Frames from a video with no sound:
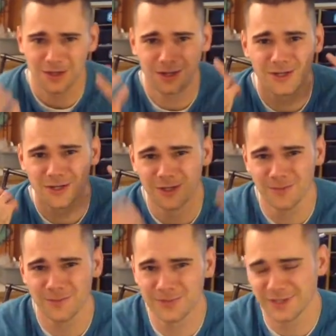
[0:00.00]

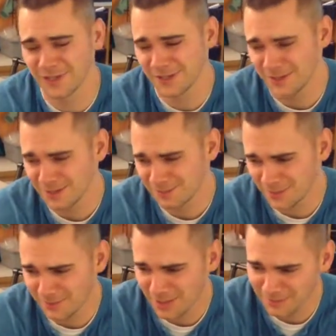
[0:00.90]
Oops. My
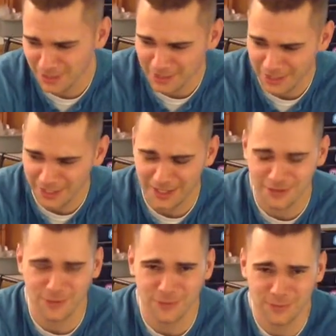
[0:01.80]
mom got
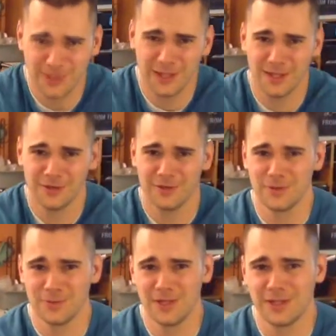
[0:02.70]
angry
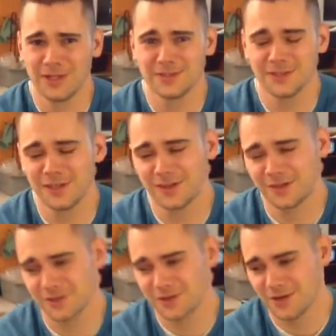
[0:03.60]
with me and I started
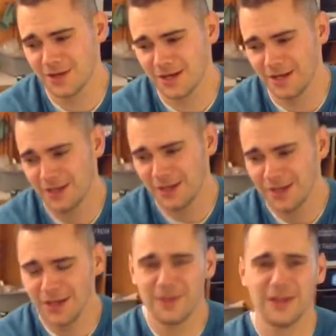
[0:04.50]
to cry.
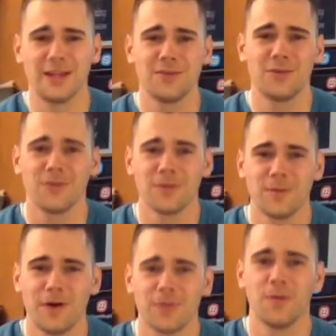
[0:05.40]
Then I told her
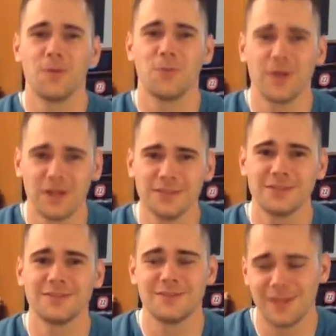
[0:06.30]
about the
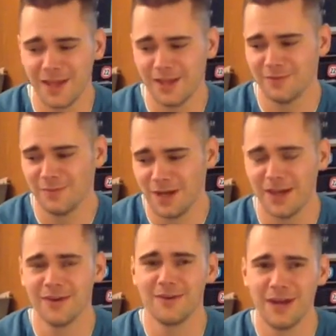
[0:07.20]
worst day of my
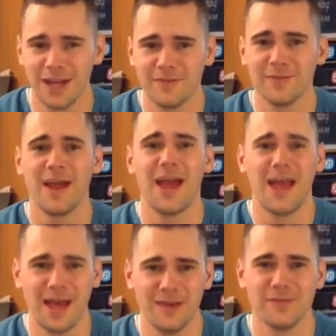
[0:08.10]
life
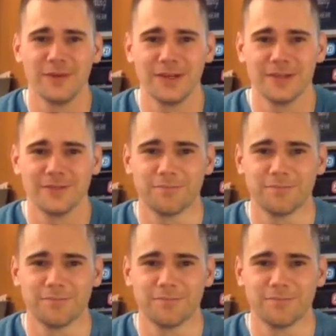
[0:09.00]
ever.